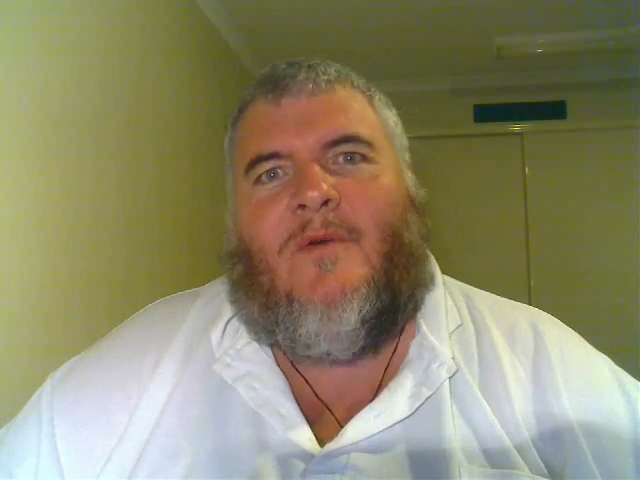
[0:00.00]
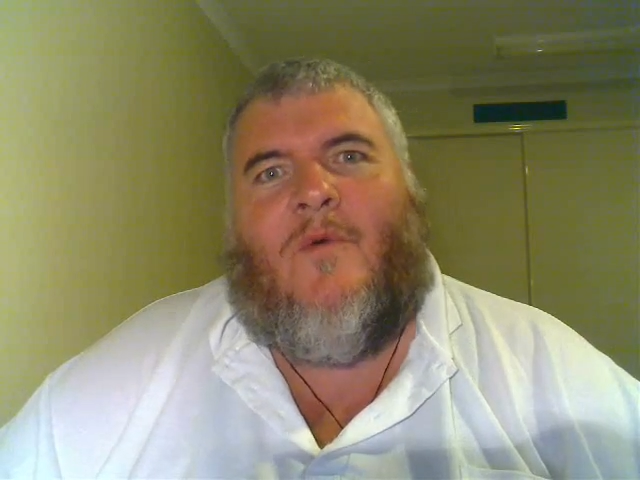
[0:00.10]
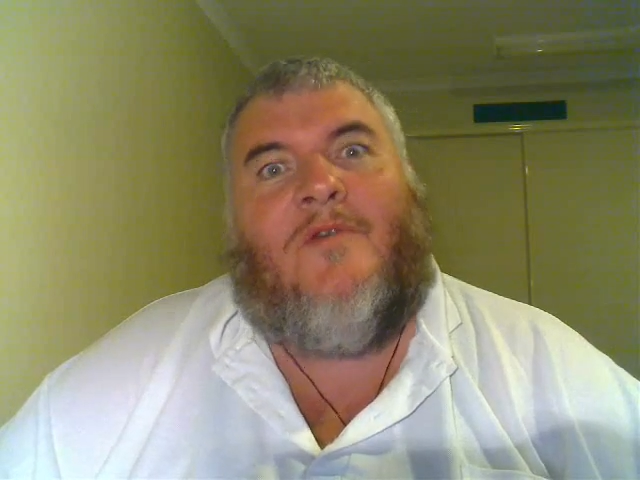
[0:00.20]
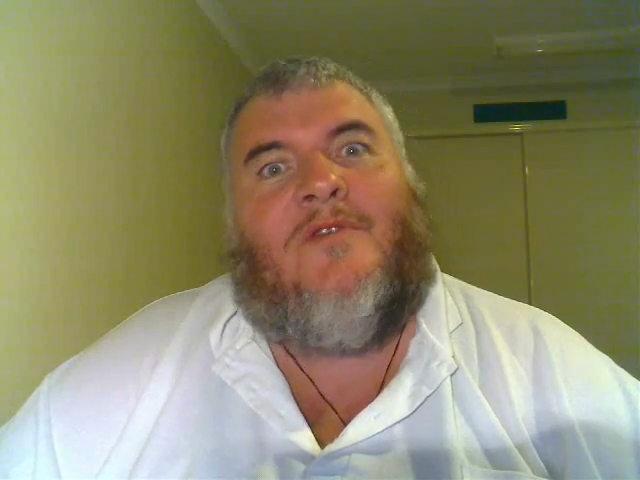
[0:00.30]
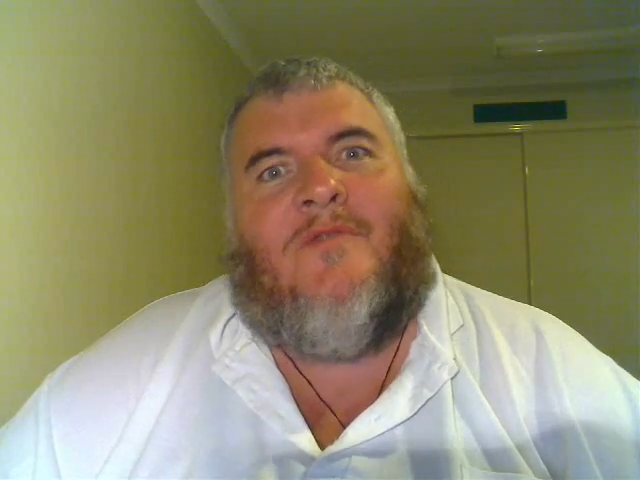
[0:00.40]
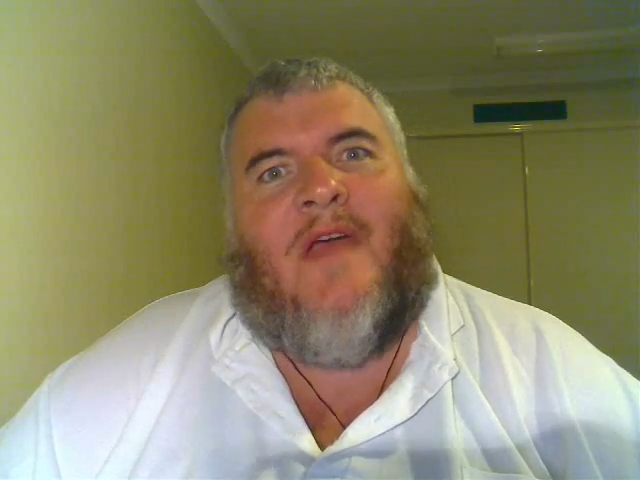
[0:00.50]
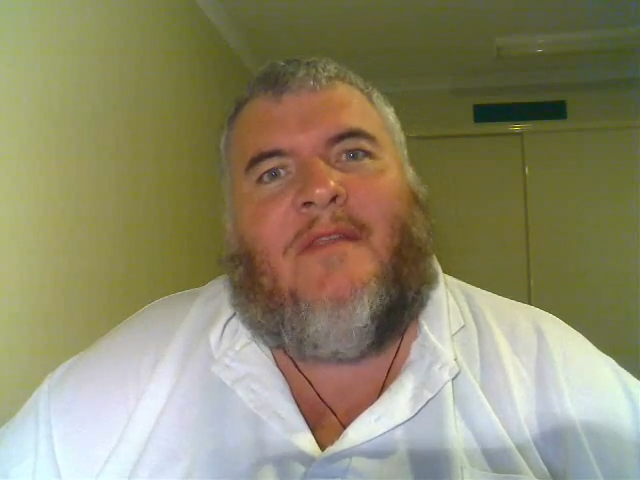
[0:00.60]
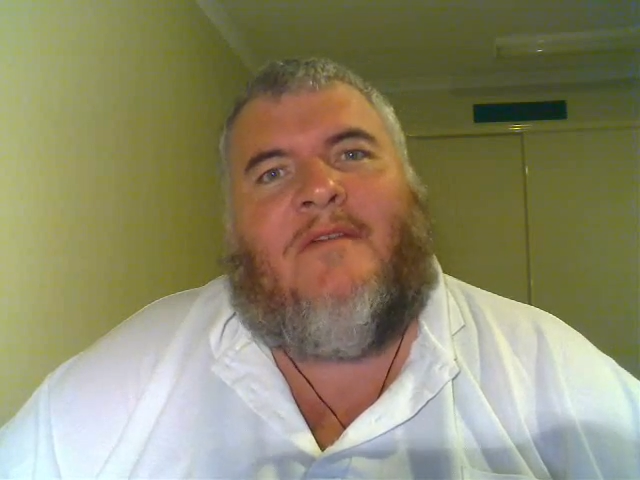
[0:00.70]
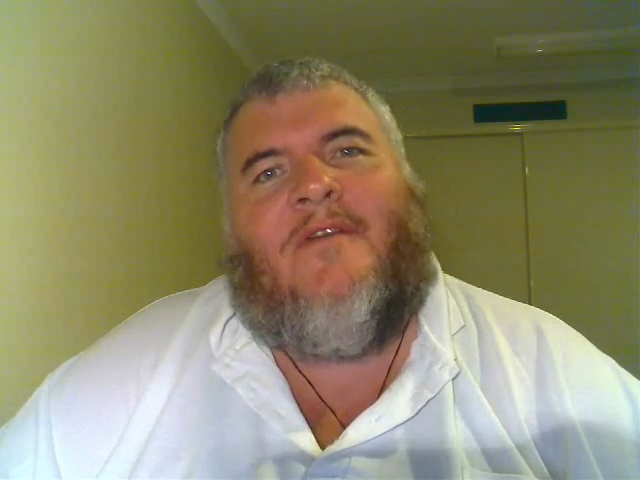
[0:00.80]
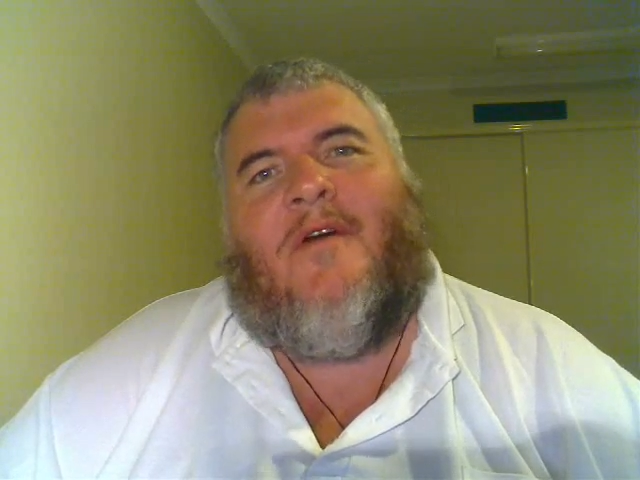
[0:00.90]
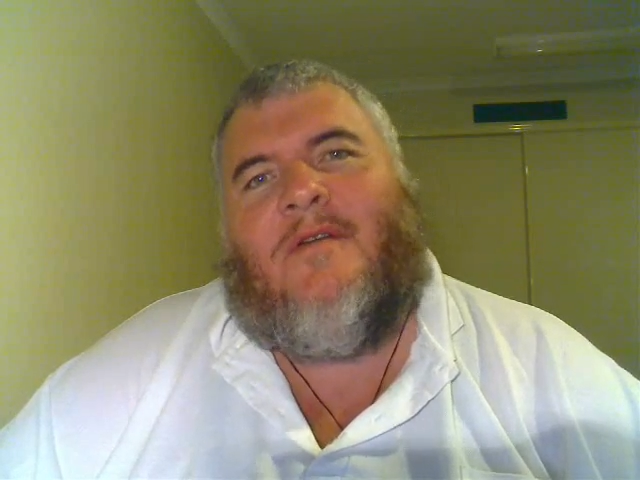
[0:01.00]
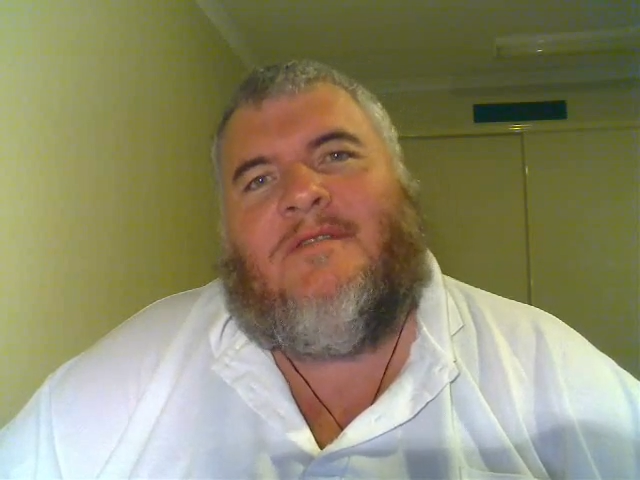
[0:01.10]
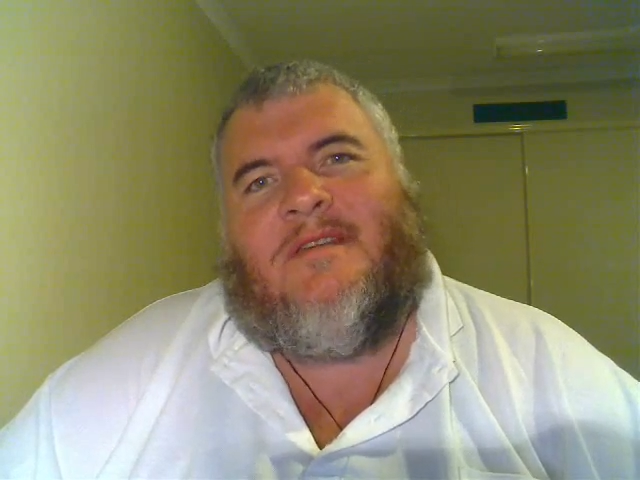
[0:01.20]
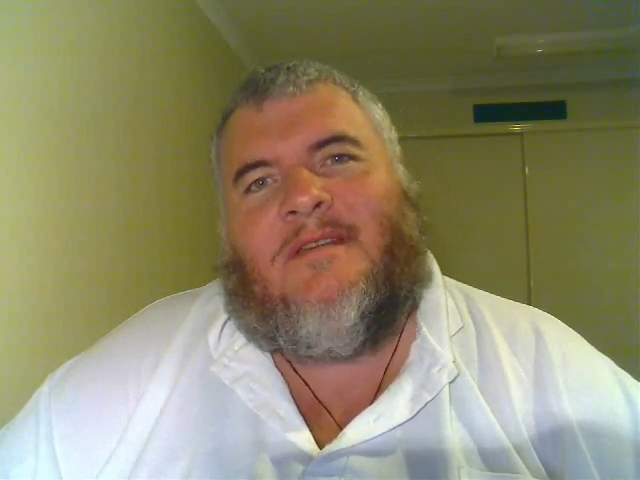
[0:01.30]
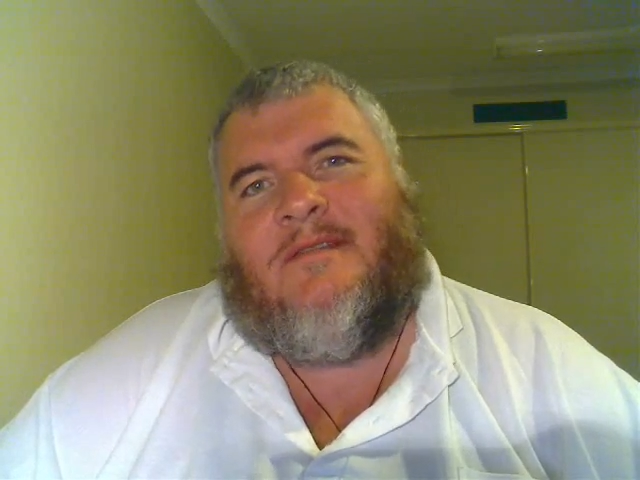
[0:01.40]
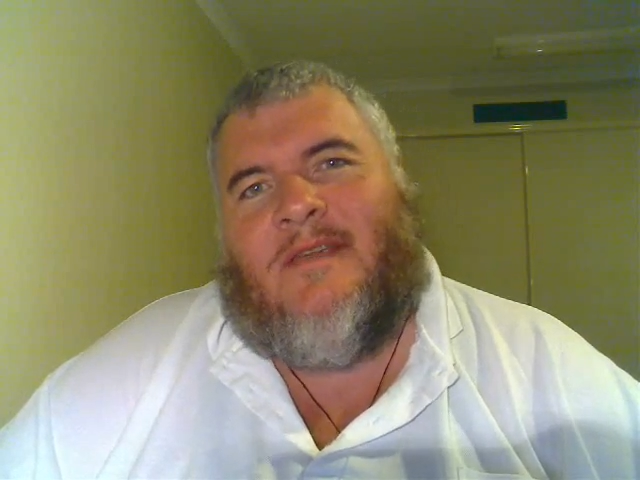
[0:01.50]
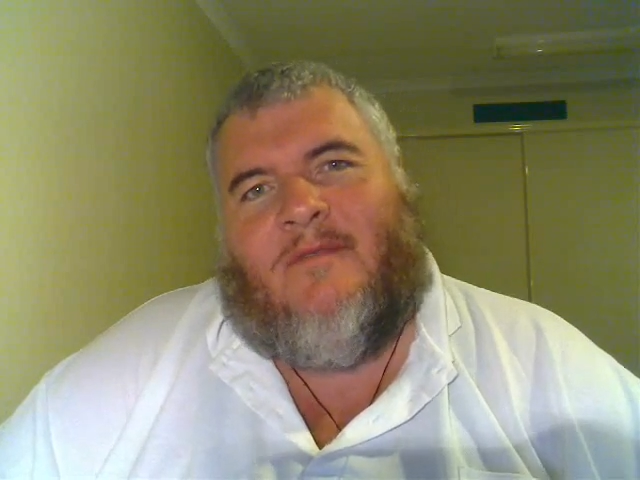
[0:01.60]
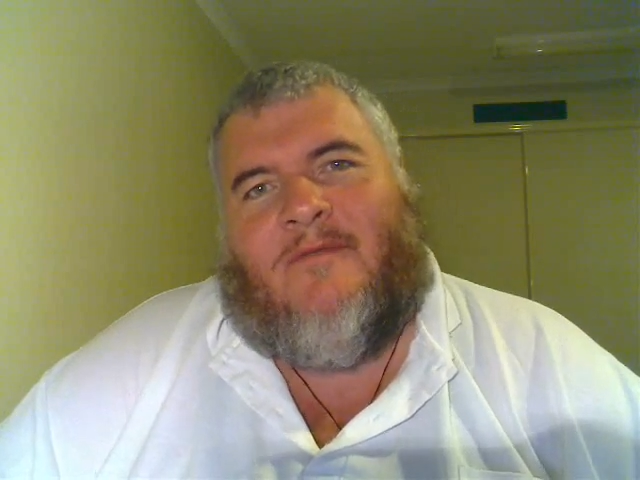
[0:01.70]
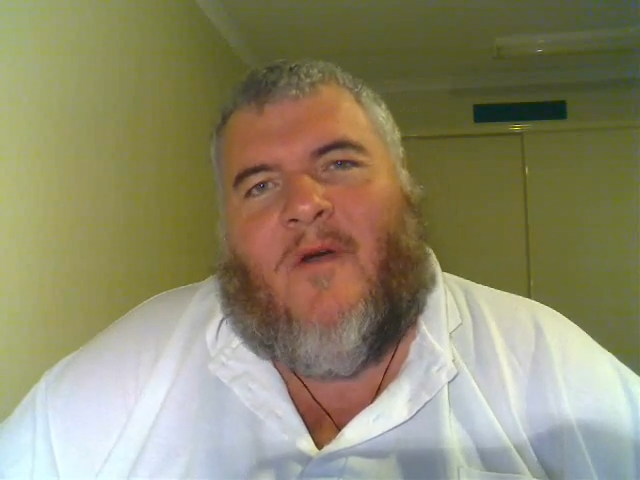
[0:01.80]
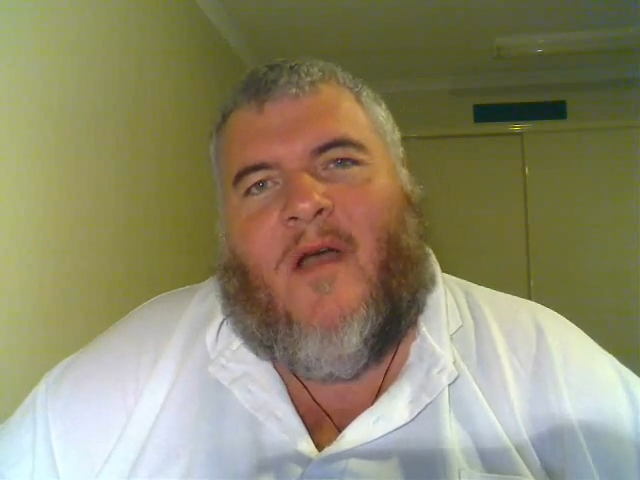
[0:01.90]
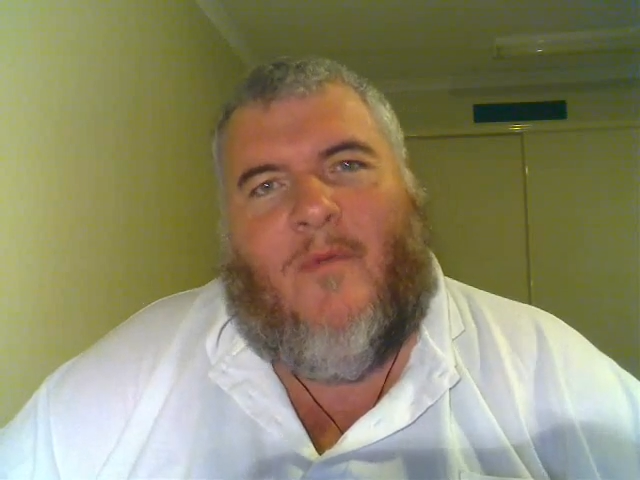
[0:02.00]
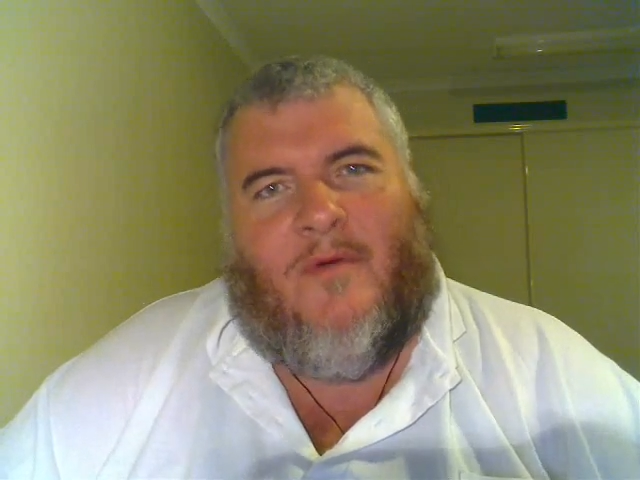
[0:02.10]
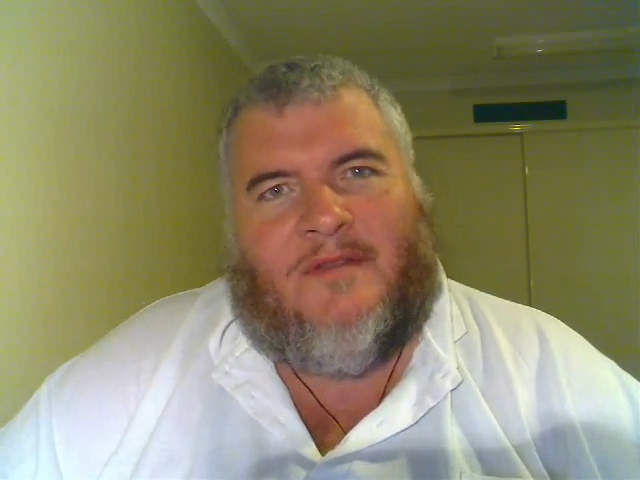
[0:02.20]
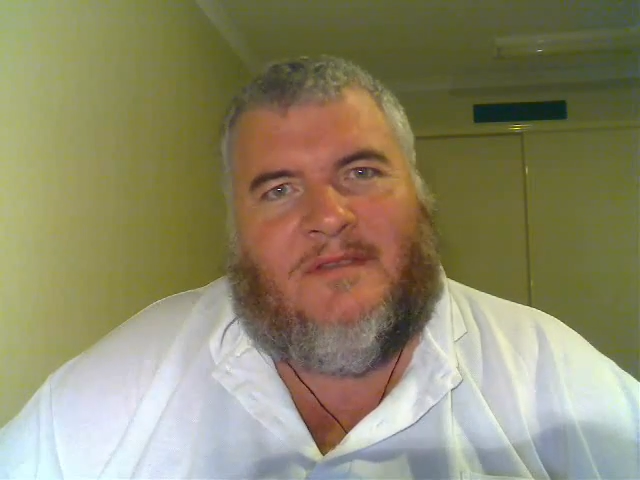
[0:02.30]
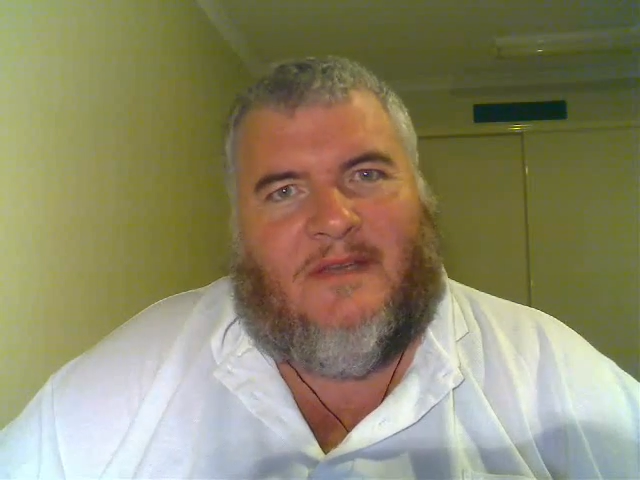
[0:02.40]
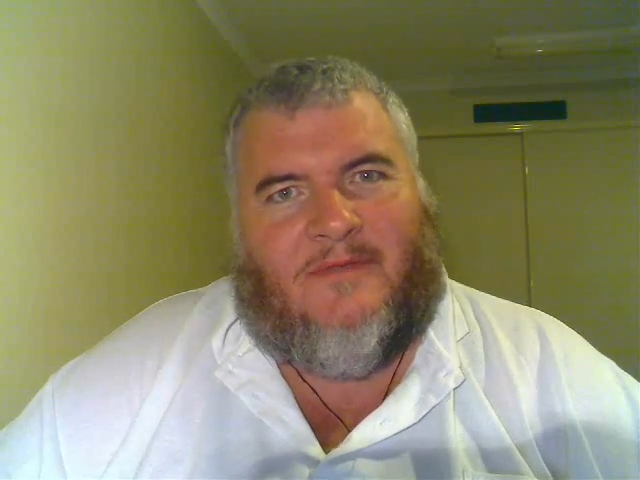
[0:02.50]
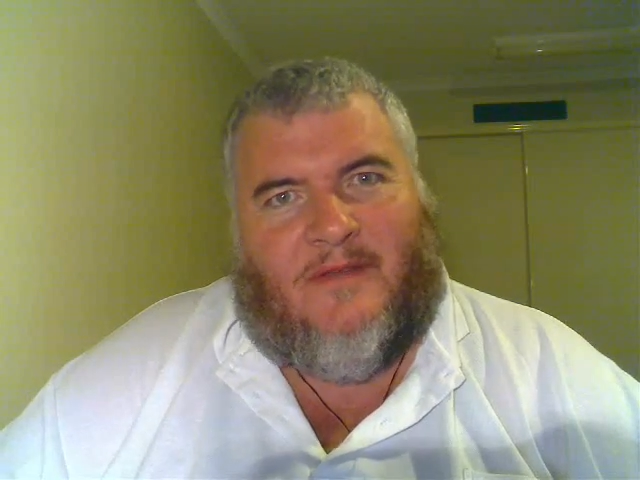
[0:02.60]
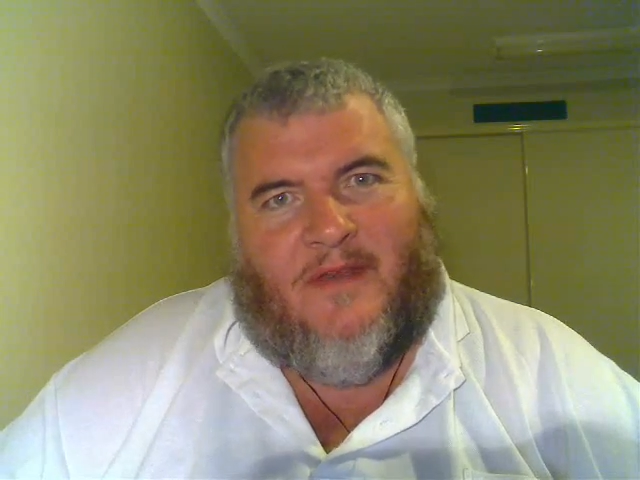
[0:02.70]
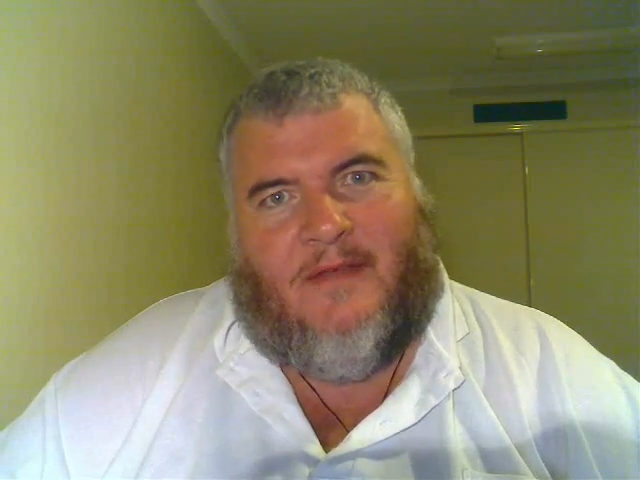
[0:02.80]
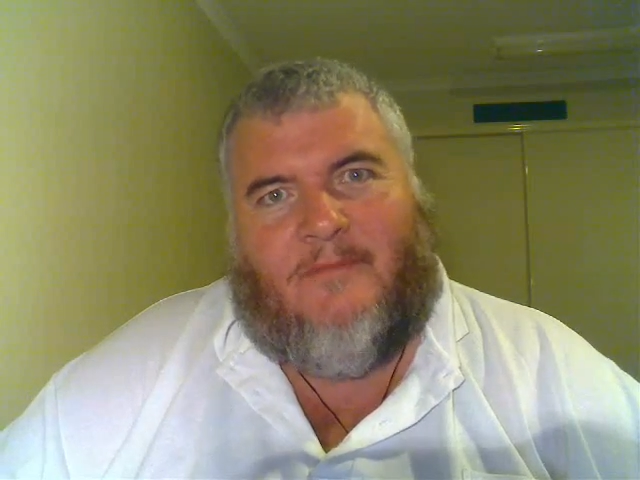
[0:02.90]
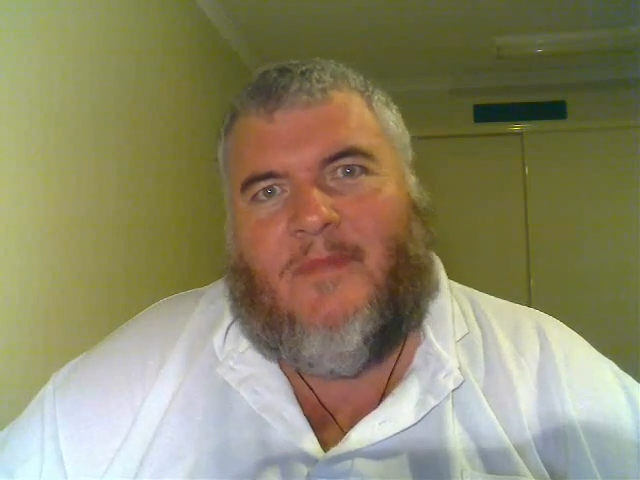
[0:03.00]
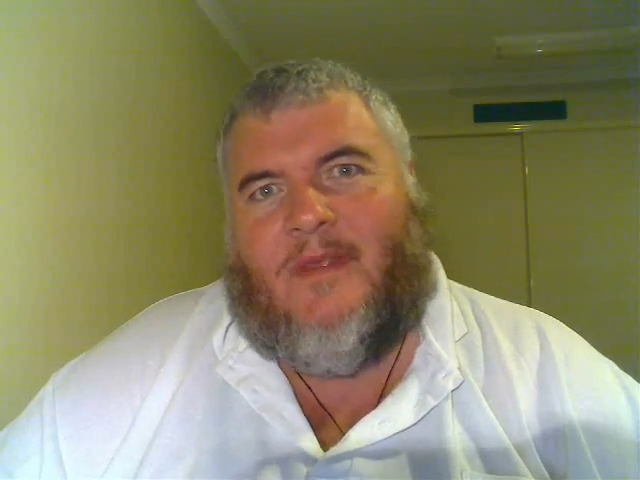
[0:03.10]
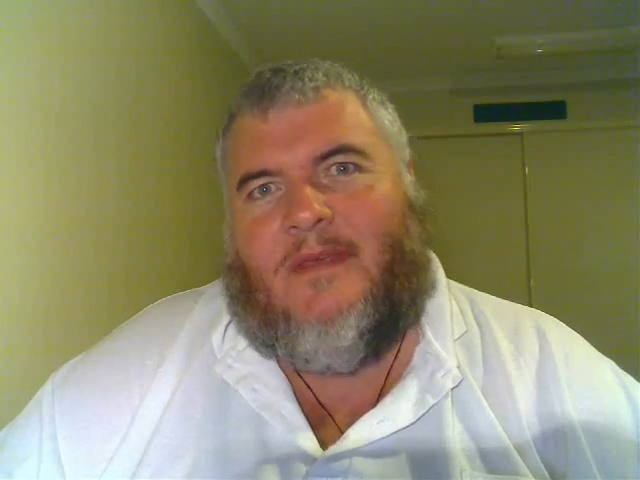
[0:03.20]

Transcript: wander around the forest and get firewood and stuff like that